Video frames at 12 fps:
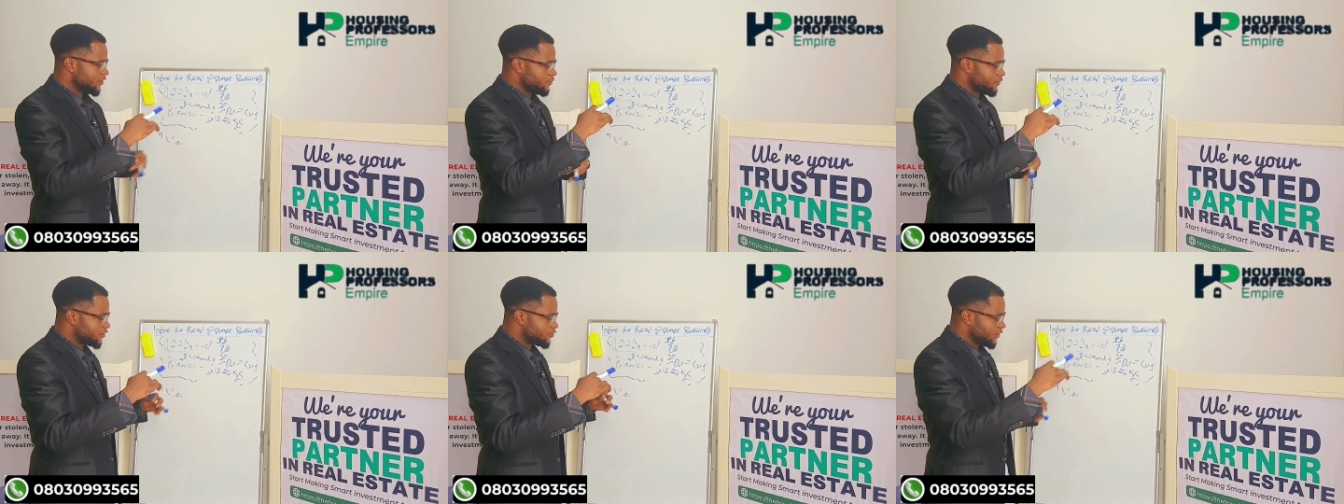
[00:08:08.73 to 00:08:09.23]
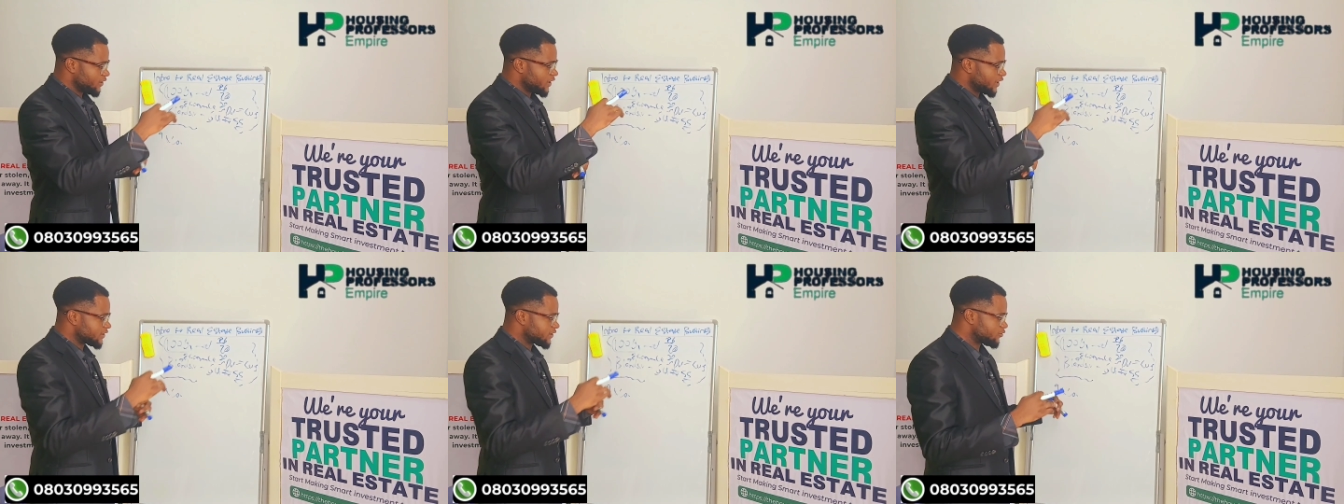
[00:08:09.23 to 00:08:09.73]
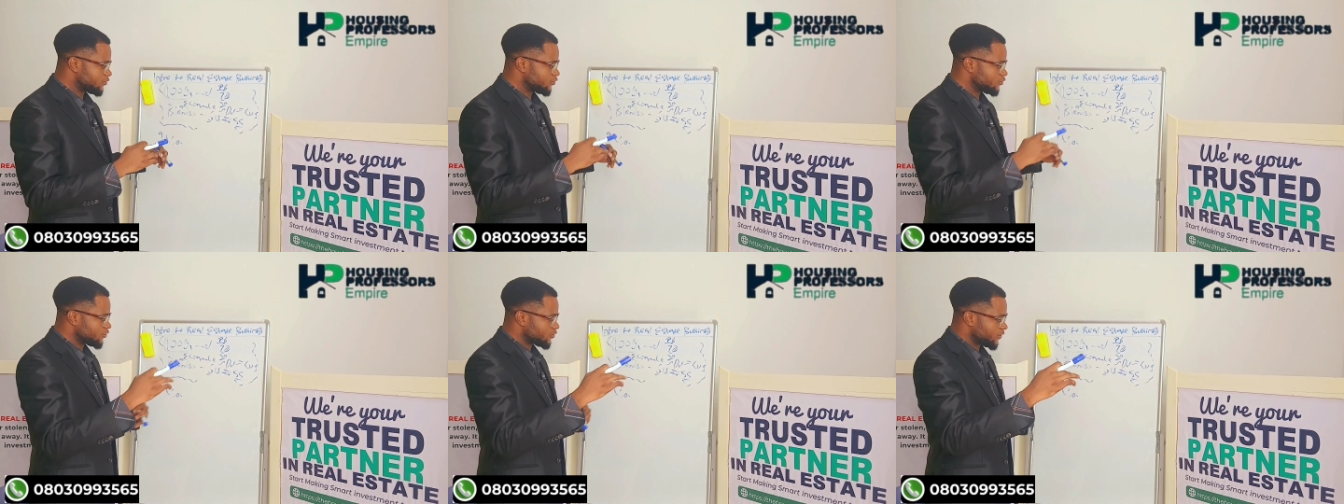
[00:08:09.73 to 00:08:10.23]
between that
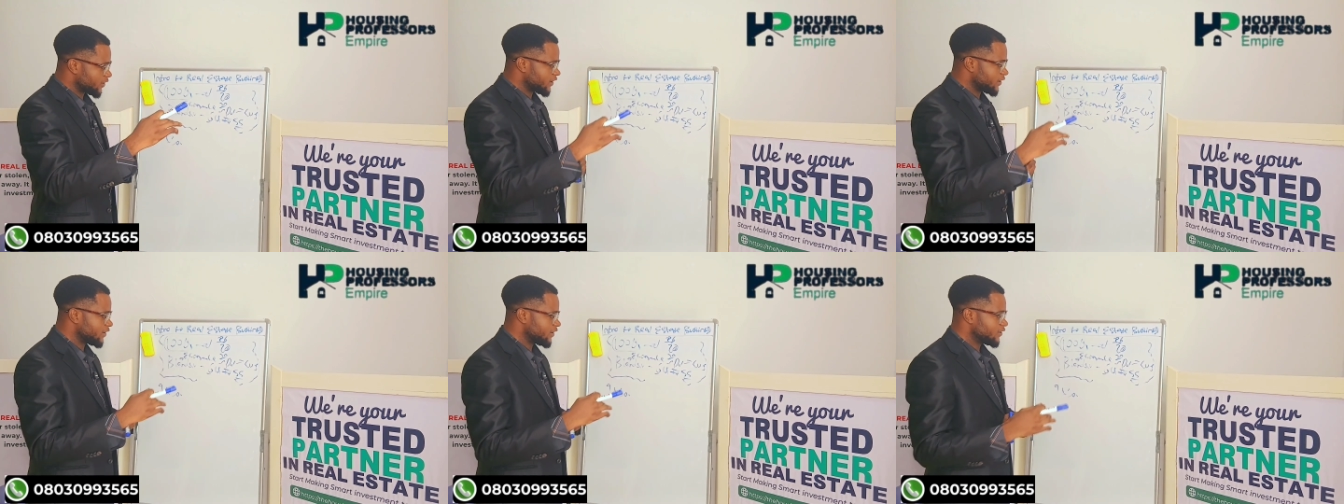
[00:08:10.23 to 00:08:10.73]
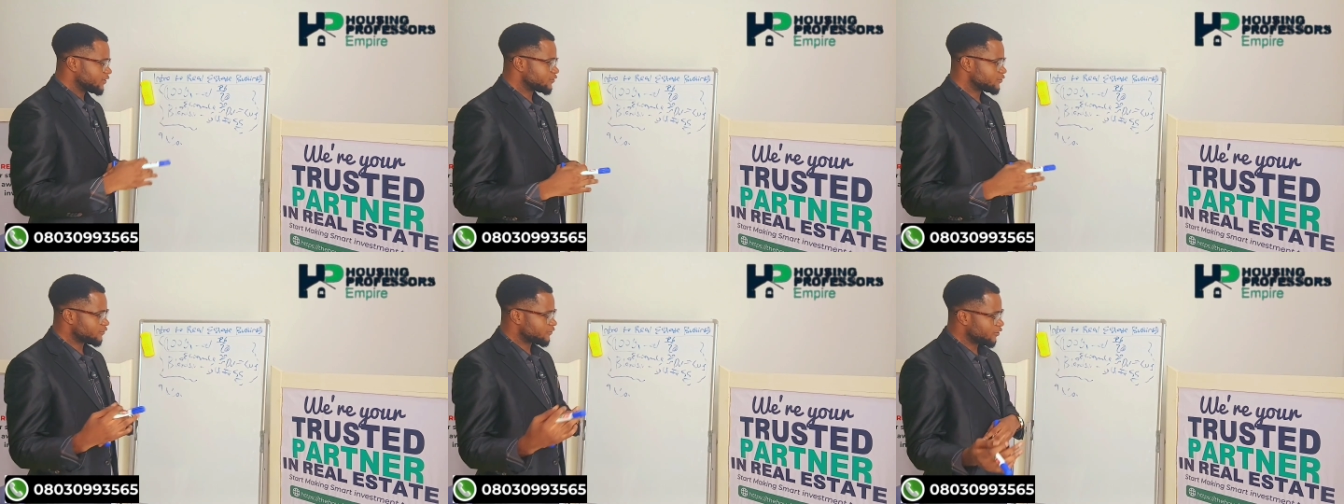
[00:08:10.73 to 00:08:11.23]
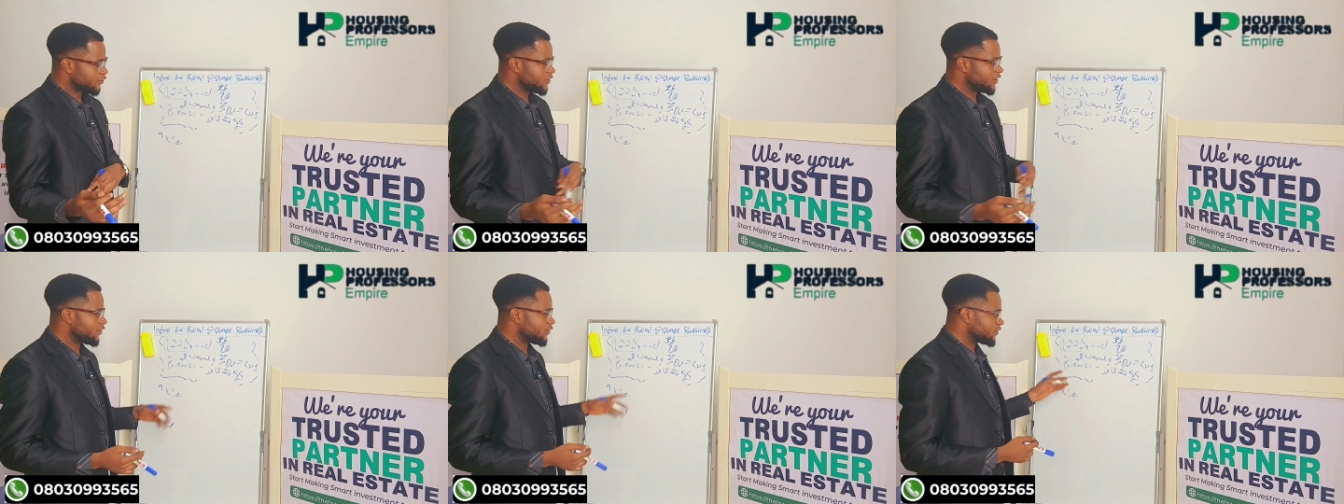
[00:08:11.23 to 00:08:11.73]
2, 3 to 4
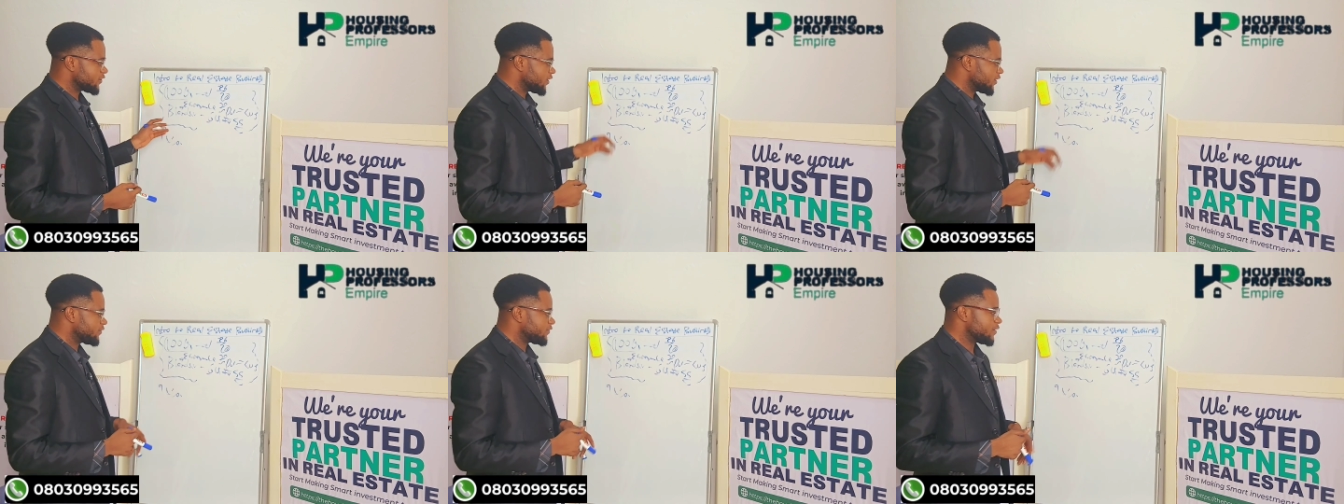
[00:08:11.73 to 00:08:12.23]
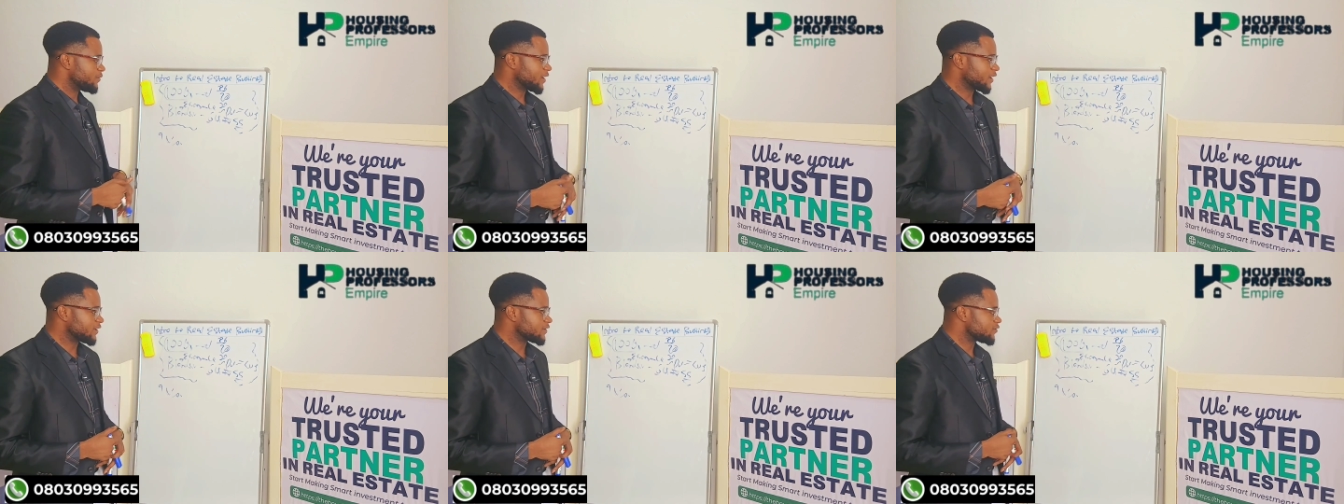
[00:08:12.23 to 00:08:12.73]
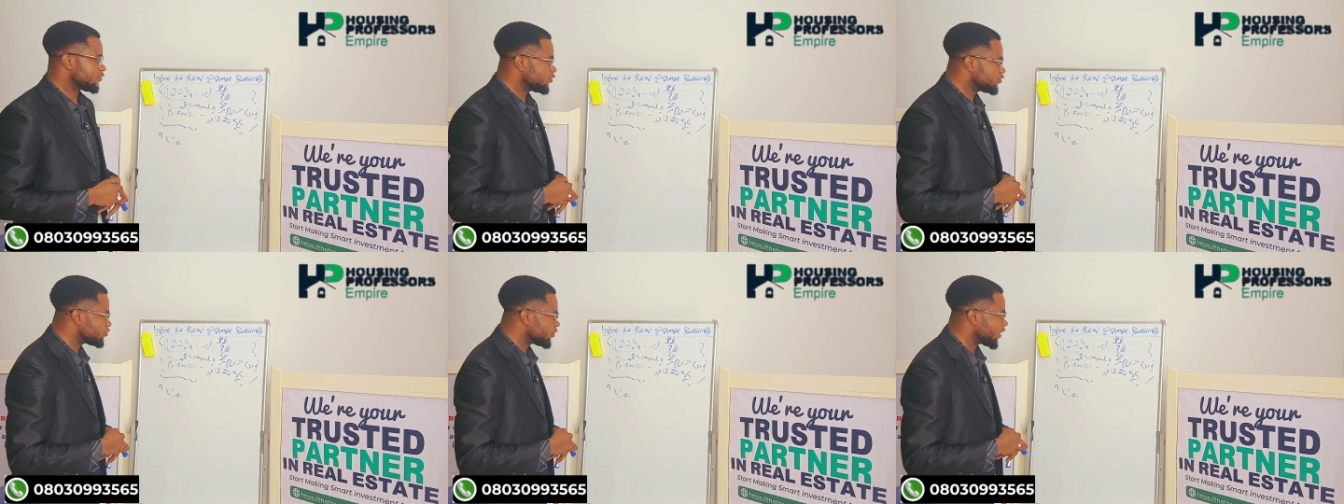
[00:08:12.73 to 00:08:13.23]
million if the market
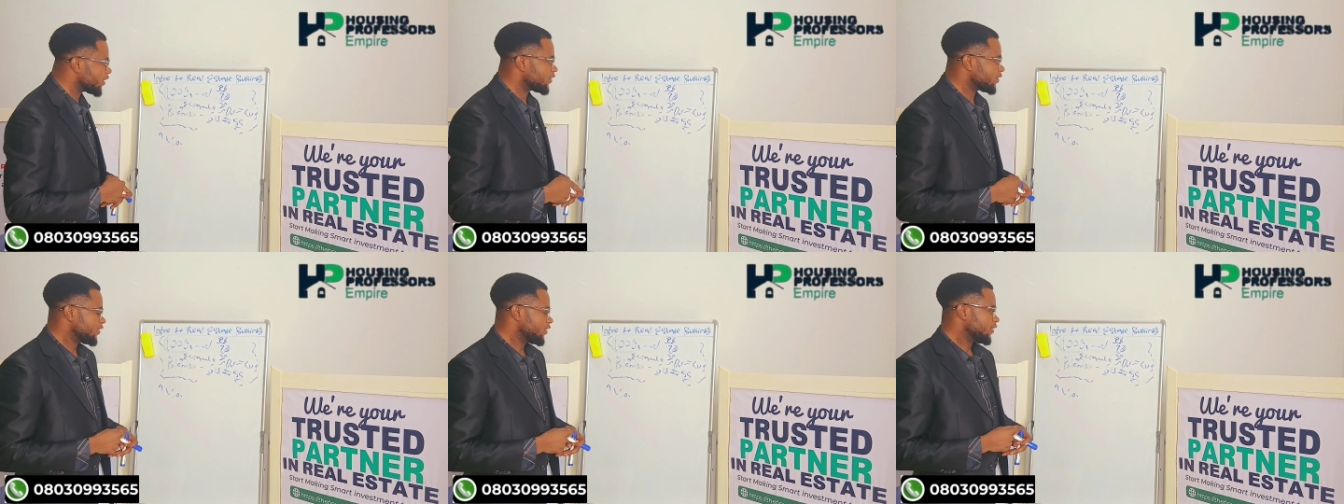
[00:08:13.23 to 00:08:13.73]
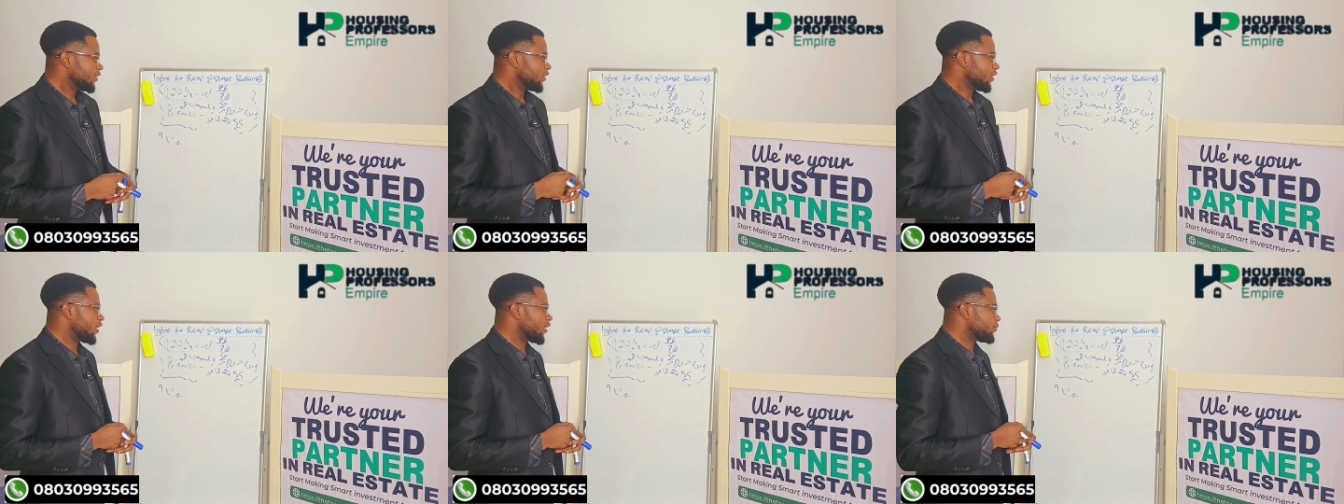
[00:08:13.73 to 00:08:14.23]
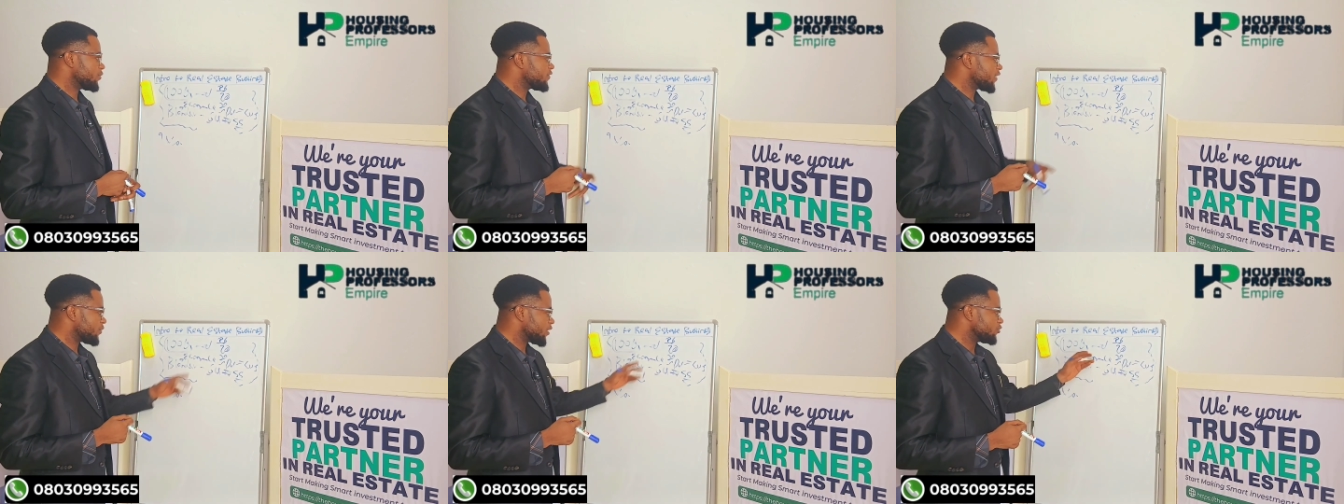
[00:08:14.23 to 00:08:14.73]
goes well, if
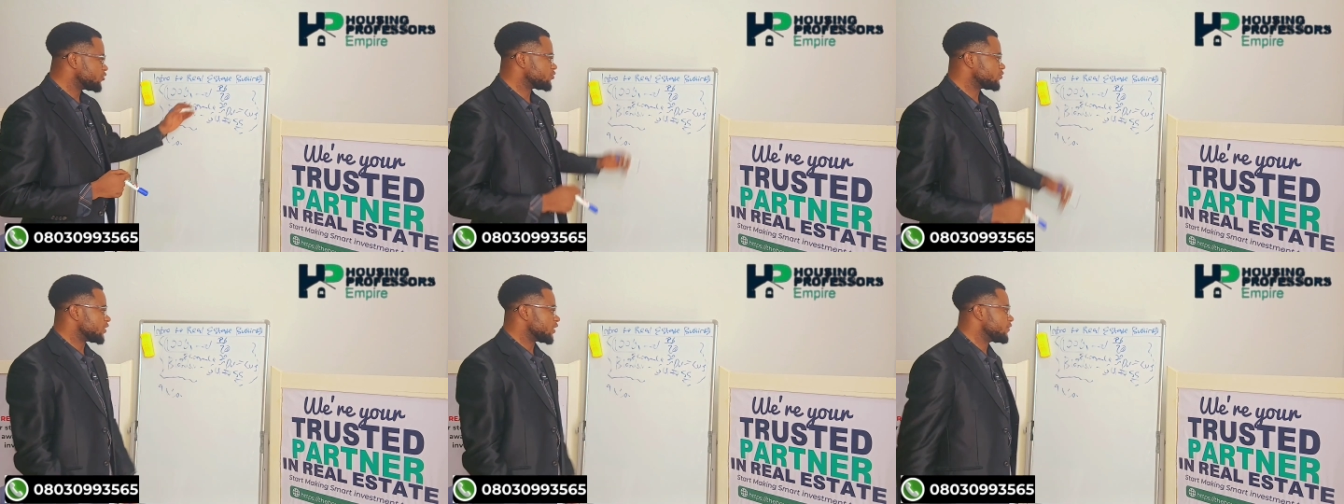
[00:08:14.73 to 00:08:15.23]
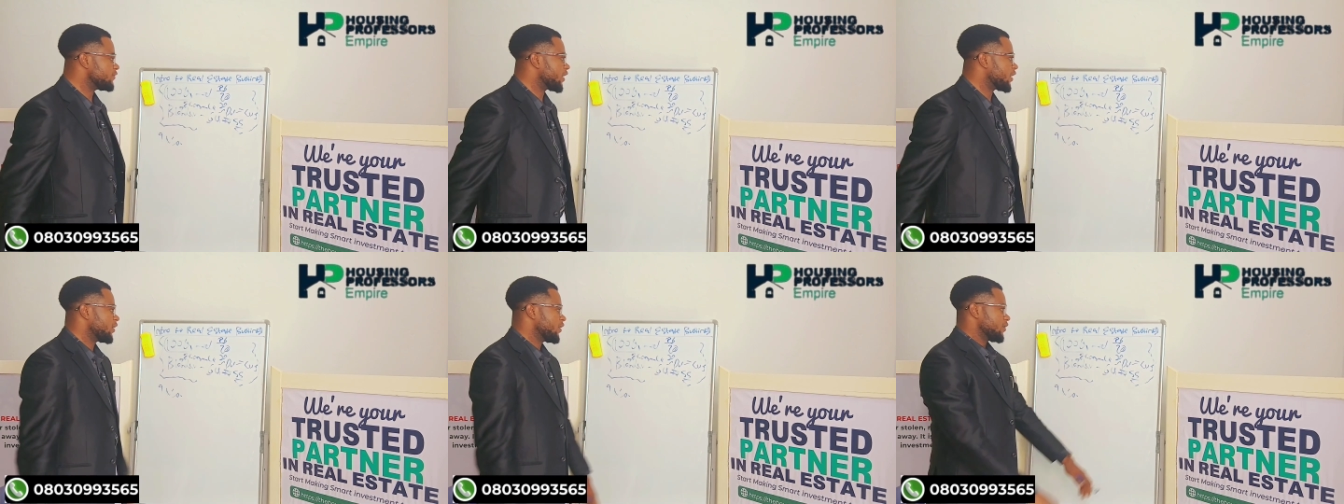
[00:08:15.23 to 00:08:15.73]
I'm able to deliver.